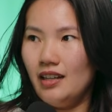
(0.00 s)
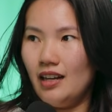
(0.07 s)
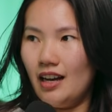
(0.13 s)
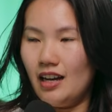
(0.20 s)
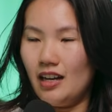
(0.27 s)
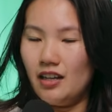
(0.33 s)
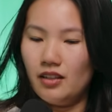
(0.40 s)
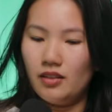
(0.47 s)

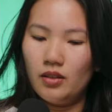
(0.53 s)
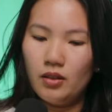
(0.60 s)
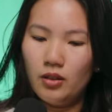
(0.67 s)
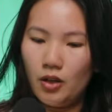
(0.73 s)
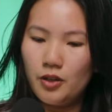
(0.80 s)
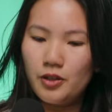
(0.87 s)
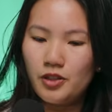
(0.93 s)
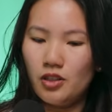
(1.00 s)

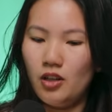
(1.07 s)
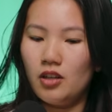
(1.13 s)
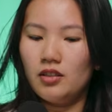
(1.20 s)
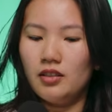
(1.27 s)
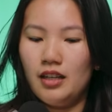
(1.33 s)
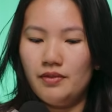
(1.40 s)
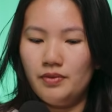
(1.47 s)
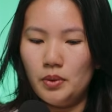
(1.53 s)
low stock
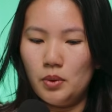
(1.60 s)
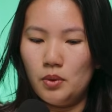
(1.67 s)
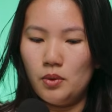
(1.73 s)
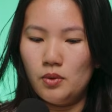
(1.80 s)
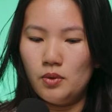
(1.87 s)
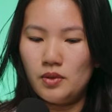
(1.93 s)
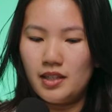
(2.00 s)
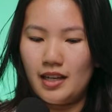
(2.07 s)

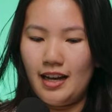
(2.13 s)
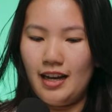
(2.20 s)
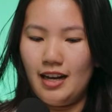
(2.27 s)
levels,